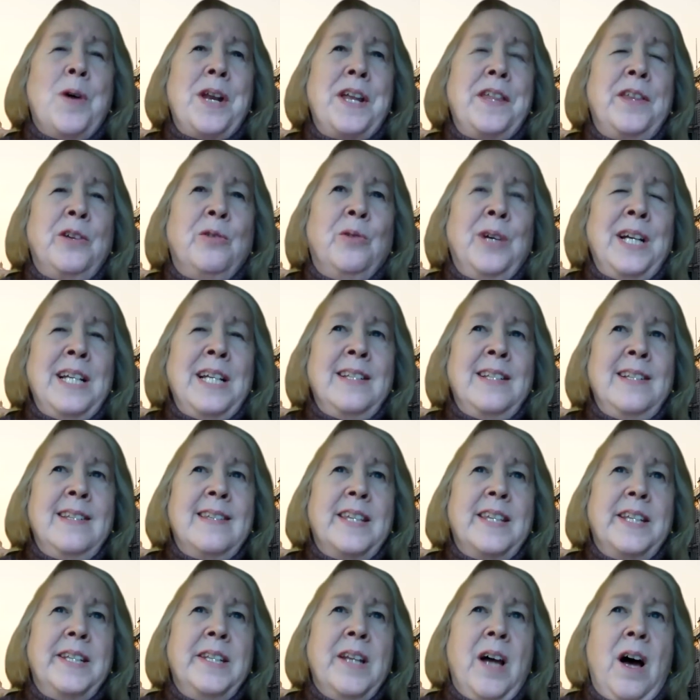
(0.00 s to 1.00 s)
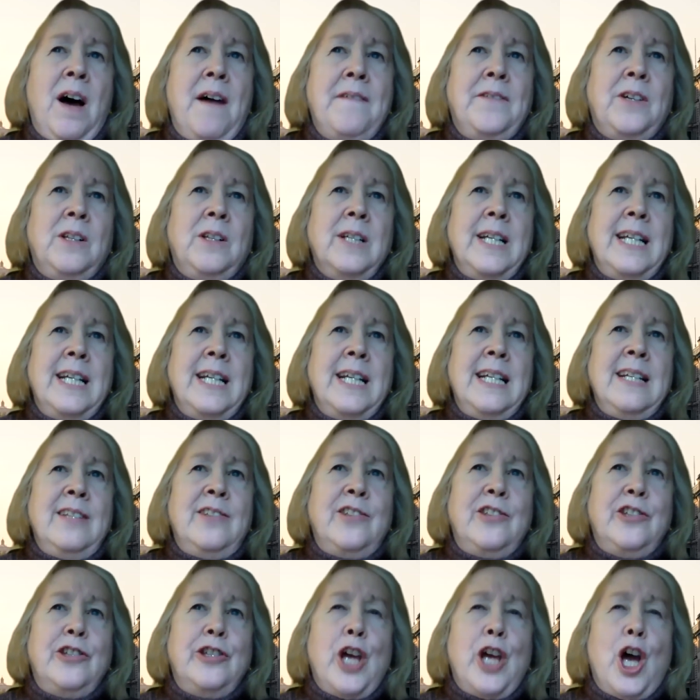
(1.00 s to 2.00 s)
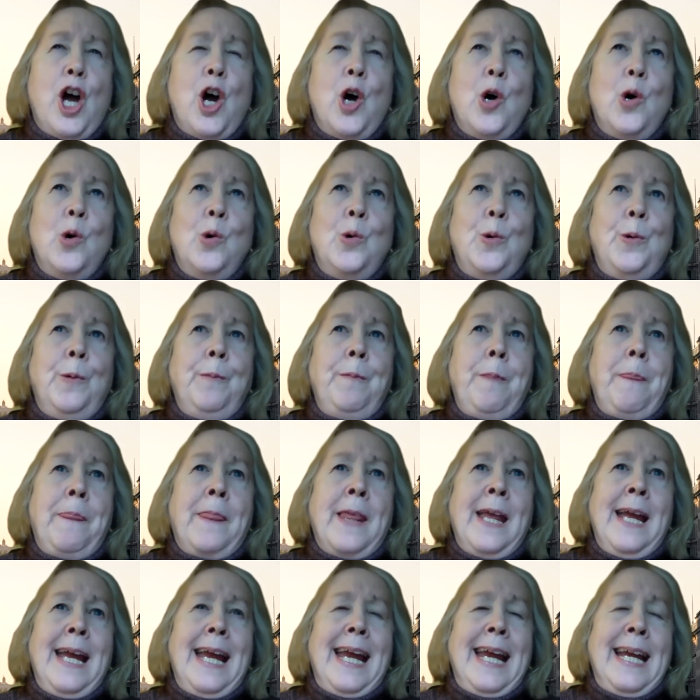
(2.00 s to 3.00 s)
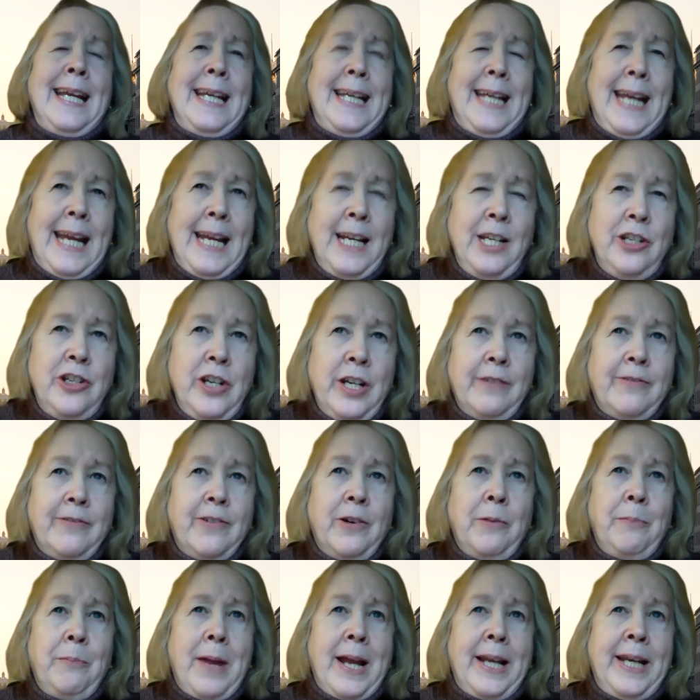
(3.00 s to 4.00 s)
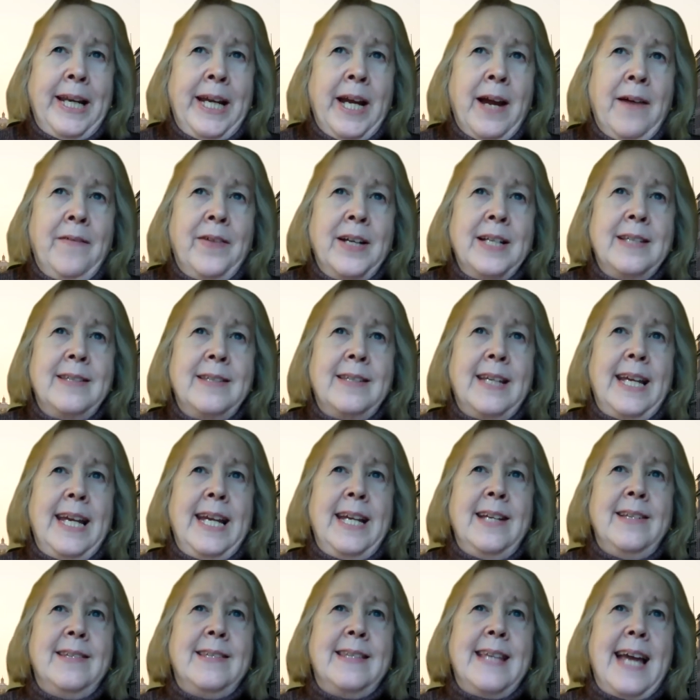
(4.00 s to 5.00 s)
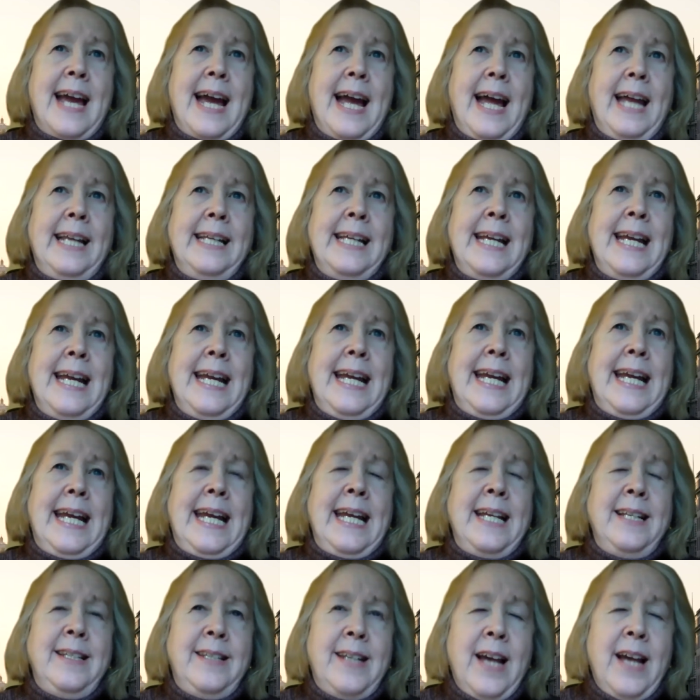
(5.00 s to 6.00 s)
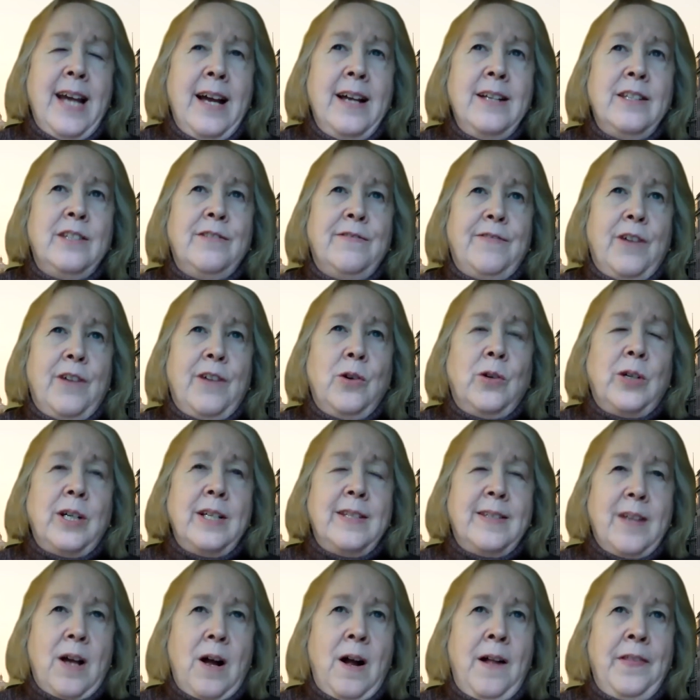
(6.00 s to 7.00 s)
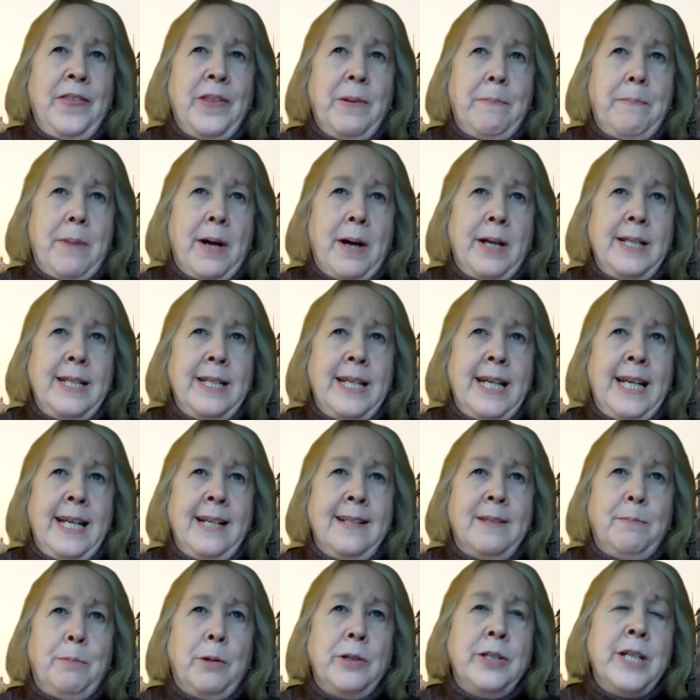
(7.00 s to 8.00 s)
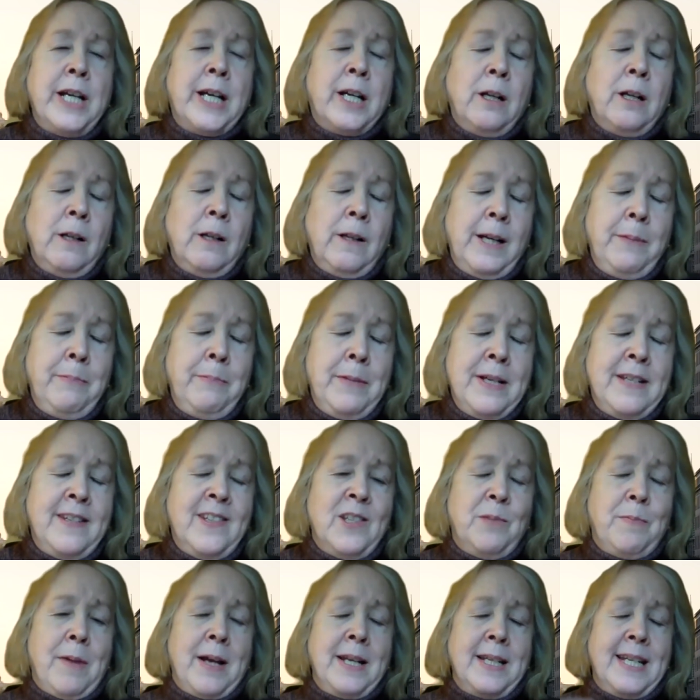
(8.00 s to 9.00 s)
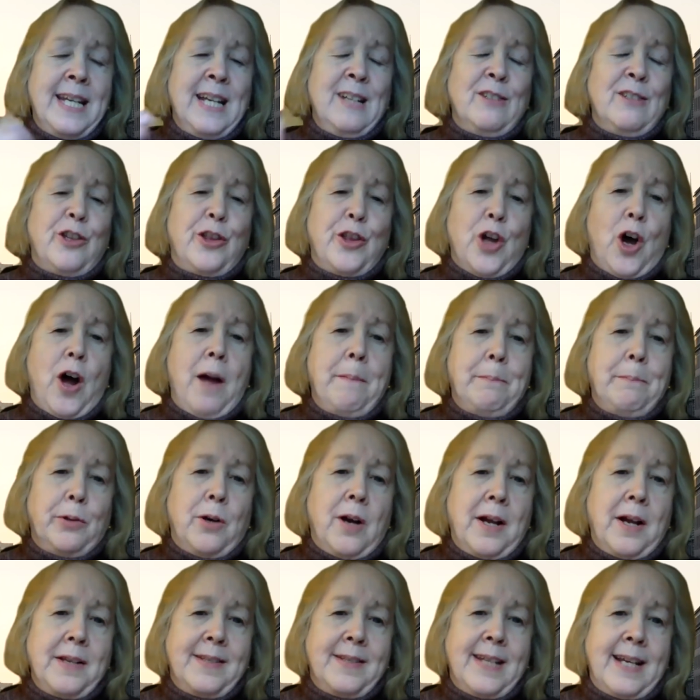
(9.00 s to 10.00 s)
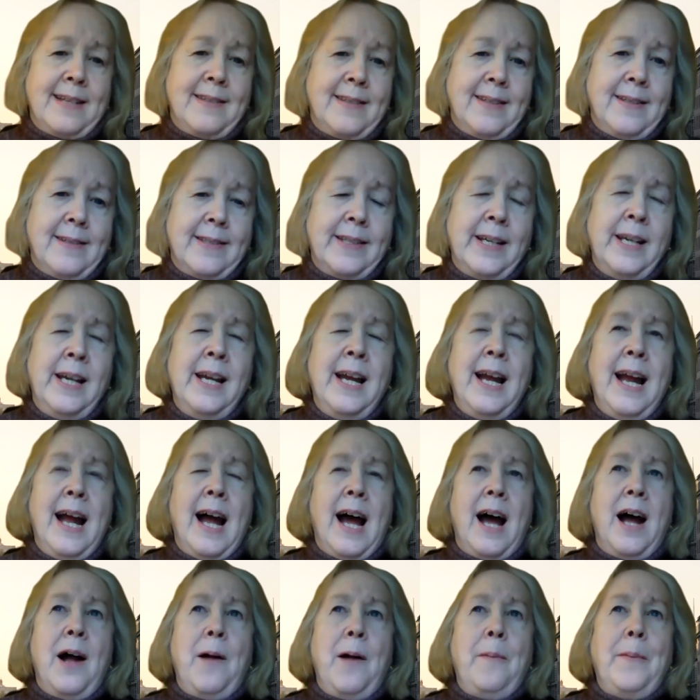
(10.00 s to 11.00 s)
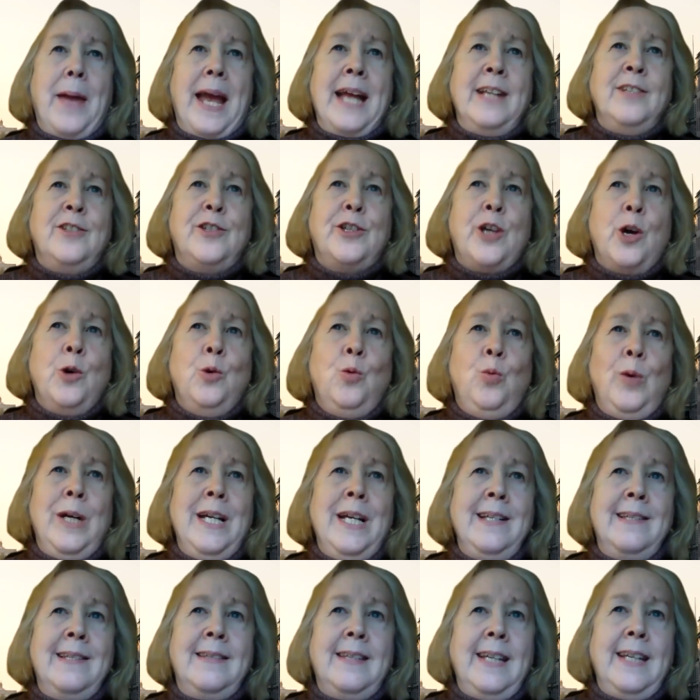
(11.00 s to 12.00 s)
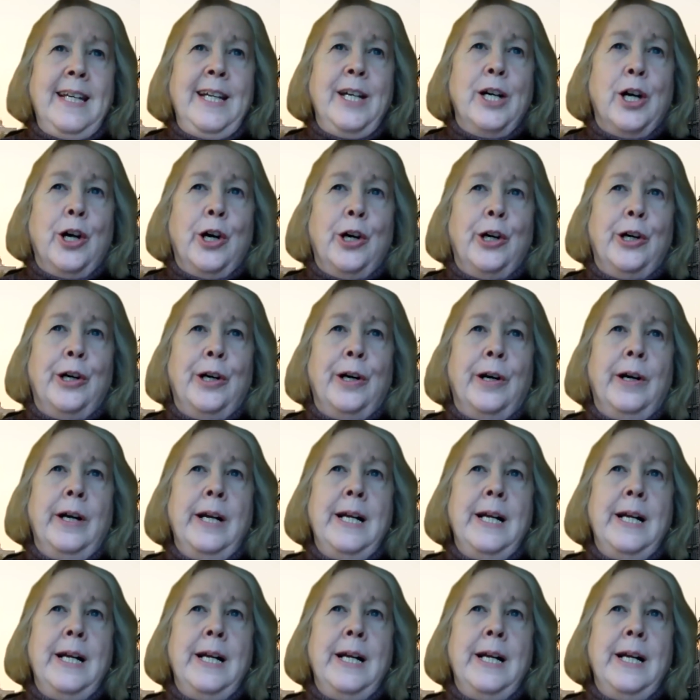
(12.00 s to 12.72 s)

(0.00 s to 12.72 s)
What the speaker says: the reasons the novel is so engaging for many of us is that it does focus on the Buntings, particularly Mrs. Bunting's thought processes. And so we see her